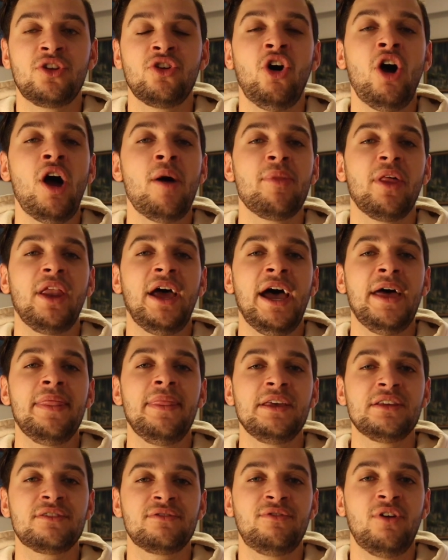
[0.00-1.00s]
the time that I had
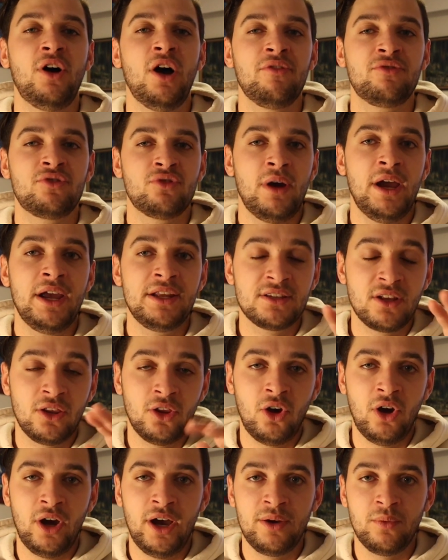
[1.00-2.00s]
these 5 trades
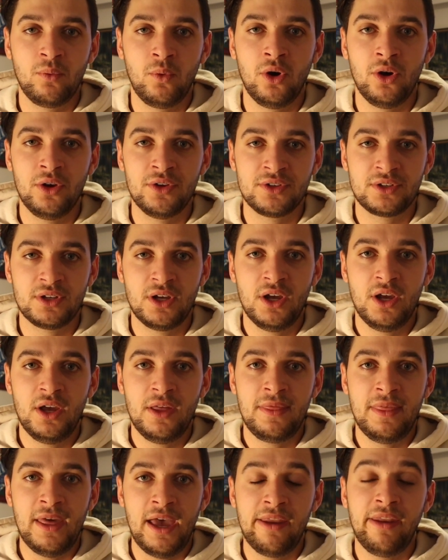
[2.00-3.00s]
aligned was
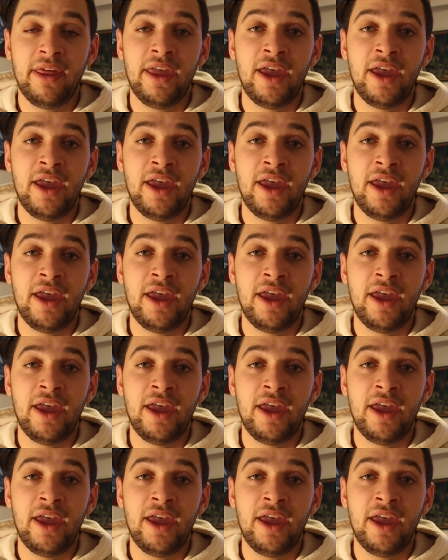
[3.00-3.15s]
that